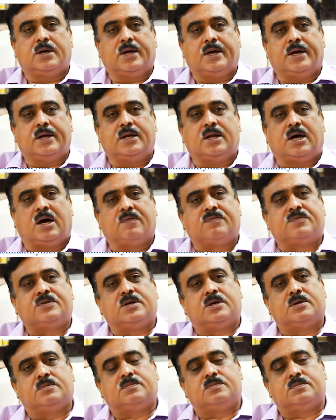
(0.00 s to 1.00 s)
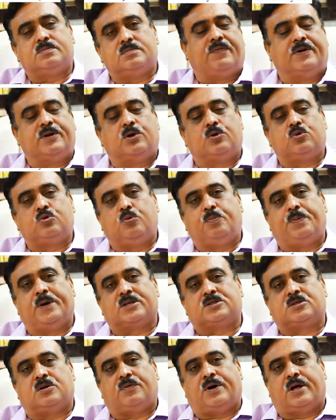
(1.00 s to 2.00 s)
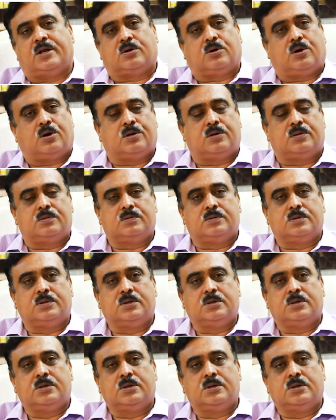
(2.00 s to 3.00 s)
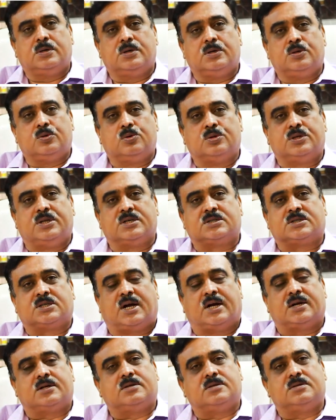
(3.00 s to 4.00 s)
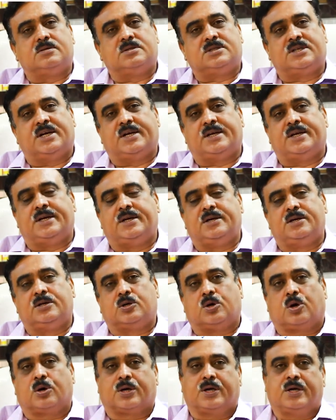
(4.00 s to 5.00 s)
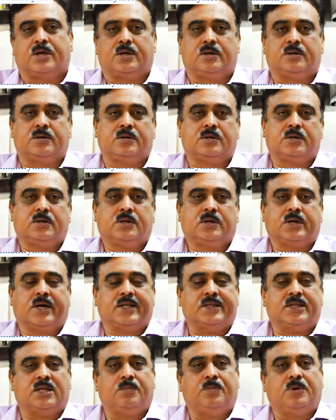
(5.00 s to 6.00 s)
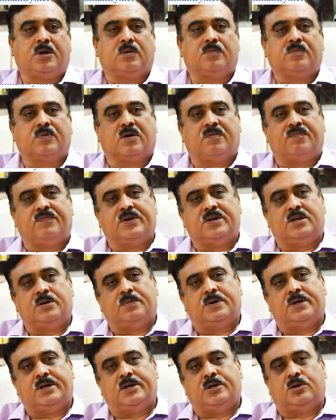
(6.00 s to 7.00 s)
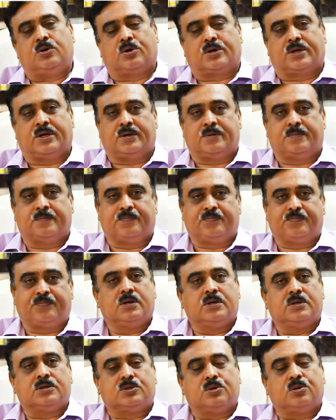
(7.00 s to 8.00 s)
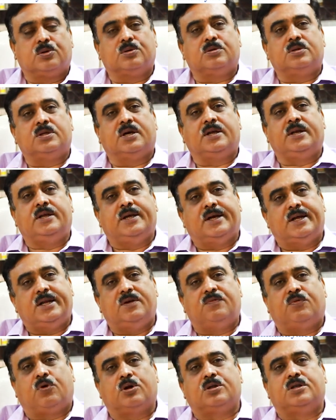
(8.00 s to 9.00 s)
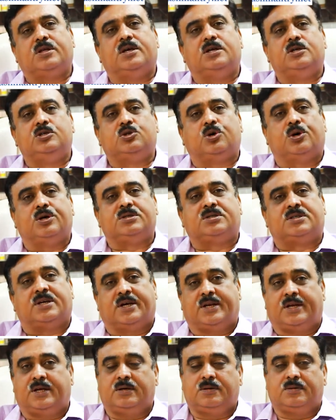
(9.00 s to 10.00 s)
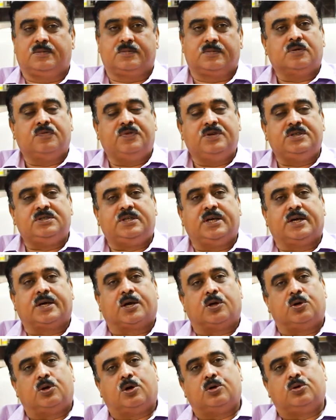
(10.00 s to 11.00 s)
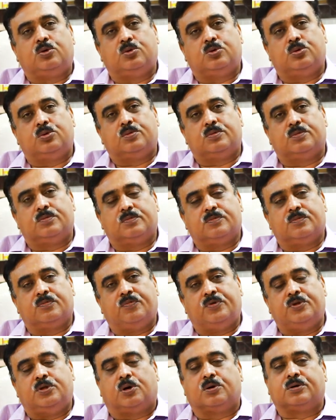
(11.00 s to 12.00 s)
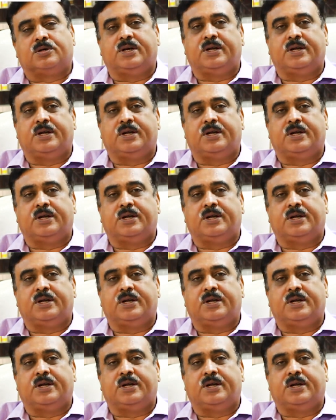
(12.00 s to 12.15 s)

And after one or two packs of alcohol, you know, they start sharing, talking, and they become comfortable in talking. So the really what they enjoy is sharing, which they cannot do without